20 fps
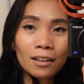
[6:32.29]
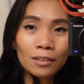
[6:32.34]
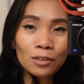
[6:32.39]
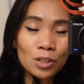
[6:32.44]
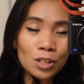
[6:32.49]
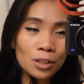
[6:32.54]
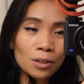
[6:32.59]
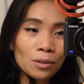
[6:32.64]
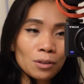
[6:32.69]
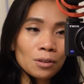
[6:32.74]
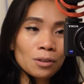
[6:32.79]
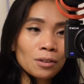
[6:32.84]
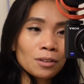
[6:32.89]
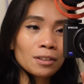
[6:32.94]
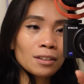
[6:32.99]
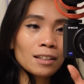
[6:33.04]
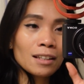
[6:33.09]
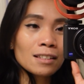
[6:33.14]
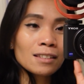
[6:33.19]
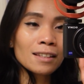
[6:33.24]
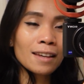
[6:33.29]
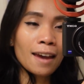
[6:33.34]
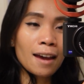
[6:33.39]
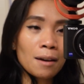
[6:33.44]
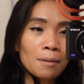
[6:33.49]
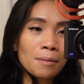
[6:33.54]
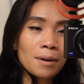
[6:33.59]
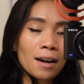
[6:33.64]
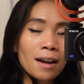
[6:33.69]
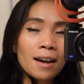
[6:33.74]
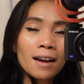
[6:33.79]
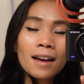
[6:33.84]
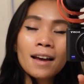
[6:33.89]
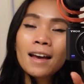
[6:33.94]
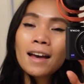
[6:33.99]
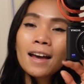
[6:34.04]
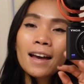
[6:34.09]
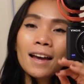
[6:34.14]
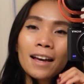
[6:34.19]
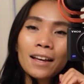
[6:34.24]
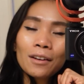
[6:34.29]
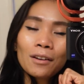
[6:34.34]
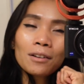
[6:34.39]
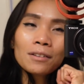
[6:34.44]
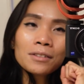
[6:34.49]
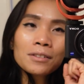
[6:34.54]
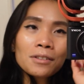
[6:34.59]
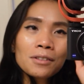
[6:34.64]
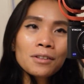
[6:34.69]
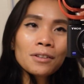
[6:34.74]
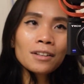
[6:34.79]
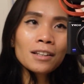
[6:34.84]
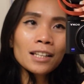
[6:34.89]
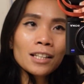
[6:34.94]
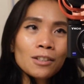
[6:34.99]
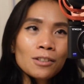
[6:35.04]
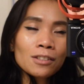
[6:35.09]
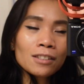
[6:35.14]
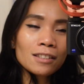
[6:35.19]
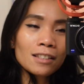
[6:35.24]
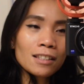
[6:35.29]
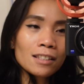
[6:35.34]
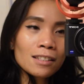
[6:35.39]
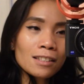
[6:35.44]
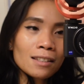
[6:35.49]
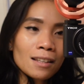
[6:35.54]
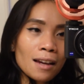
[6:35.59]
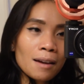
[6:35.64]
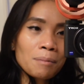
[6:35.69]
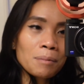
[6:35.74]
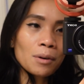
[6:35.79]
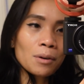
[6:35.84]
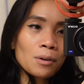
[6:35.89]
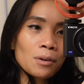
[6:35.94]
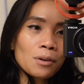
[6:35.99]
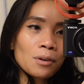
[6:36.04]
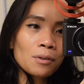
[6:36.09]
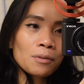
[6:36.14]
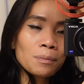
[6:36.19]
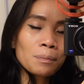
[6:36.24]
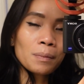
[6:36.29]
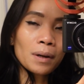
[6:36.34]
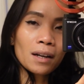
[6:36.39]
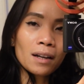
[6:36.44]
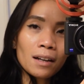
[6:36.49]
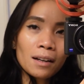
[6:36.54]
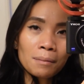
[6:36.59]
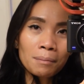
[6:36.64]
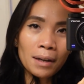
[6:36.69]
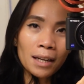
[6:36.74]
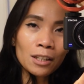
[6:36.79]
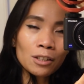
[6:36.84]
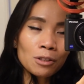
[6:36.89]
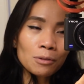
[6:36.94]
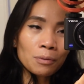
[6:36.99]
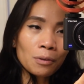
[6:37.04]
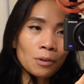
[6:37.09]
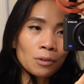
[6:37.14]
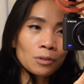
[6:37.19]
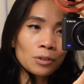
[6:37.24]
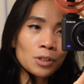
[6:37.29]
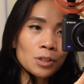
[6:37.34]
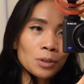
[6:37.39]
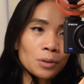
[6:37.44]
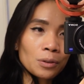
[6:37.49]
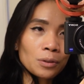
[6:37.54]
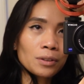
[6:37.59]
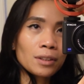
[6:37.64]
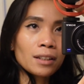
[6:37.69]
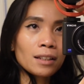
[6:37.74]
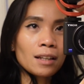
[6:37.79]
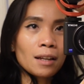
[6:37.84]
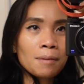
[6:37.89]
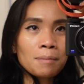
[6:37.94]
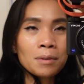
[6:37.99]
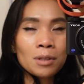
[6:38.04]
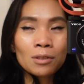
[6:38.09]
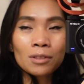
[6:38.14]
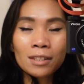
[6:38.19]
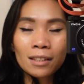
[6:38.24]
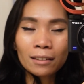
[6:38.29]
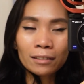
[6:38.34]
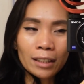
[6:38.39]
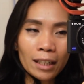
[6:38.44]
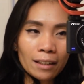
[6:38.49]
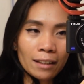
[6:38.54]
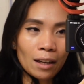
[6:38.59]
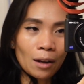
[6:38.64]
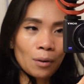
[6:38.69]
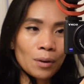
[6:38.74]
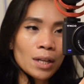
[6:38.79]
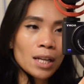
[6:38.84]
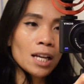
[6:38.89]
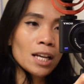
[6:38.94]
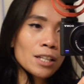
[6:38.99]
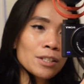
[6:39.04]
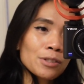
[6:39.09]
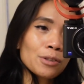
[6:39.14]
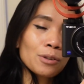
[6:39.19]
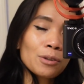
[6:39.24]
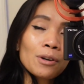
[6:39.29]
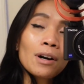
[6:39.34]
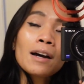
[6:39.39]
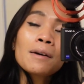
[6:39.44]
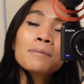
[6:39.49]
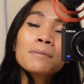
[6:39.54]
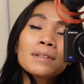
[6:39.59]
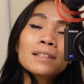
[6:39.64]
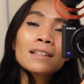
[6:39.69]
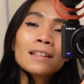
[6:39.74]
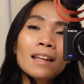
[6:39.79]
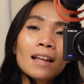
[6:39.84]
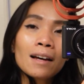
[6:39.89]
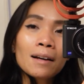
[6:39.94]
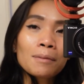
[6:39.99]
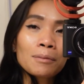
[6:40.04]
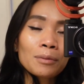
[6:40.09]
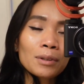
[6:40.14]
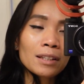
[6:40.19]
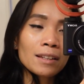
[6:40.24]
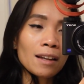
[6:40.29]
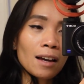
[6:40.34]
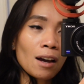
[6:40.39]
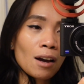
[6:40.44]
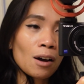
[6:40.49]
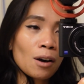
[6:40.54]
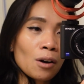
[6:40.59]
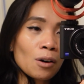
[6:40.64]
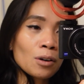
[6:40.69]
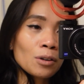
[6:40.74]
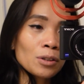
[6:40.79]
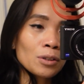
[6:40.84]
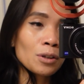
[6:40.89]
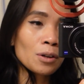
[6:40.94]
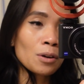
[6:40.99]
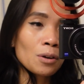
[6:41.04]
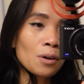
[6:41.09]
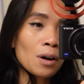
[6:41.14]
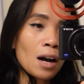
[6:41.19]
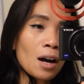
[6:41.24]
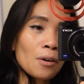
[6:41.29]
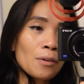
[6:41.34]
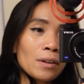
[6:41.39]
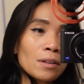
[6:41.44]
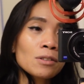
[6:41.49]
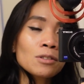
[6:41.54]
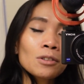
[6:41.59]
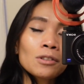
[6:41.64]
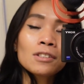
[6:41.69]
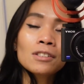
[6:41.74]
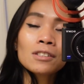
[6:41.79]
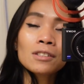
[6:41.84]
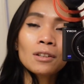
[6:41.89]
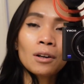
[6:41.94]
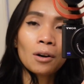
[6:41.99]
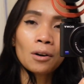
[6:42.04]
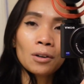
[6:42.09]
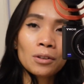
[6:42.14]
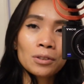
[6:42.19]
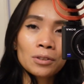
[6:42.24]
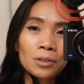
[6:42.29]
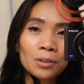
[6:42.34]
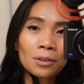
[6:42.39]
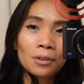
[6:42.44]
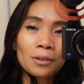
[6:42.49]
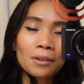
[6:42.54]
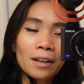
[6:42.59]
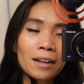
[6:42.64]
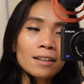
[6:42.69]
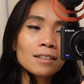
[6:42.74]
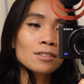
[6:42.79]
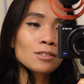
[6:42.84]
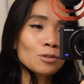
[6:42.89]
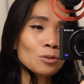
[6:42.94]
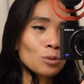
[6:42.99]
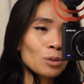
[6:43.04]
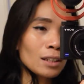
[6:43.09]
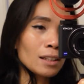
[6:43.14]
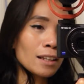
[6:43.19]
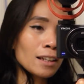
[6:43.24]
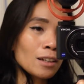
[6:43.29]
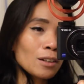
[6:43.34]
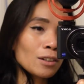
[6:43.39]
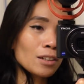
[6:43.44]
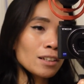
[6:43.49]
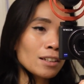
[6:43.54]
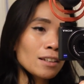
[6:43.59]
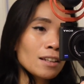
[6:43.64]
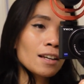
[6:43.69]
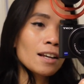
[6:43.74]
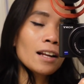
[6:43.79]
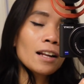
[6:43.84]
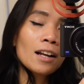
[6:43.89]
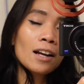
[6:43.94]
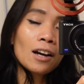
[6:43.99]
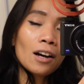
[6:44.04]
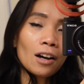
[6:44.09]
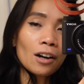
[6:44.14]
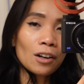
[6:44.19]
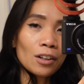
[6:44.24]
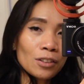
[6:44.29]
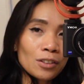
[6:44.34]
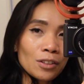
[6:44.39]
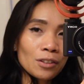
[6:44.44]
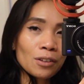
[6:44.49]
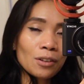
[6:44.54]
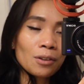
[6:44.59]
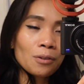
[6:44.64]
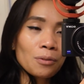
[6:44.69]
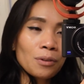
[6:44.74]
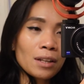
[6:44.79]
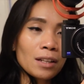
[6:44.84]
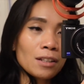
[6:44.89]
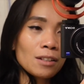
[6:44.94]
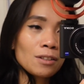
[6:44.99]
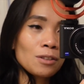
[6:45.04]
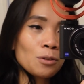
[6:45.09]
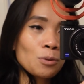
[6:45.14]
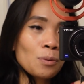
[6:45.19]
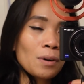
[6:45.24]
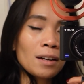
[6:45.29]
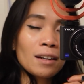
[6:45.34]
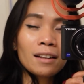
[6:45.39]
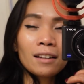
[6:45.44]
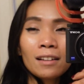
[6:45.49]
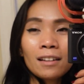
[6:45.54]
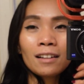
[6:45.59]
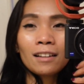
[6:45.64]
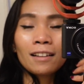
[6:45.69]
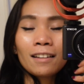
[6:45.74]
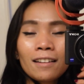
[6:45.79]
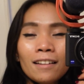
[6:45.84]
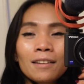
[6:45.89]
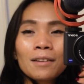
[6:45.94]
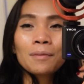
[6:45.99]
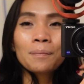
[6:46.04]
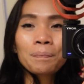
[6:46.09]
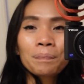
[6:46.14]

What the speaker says: too on this camera. And also you can use this type of microphone too that I'm using right now. So I'm in love with the audio, how it turns the audio. It's really good audio when you wanna,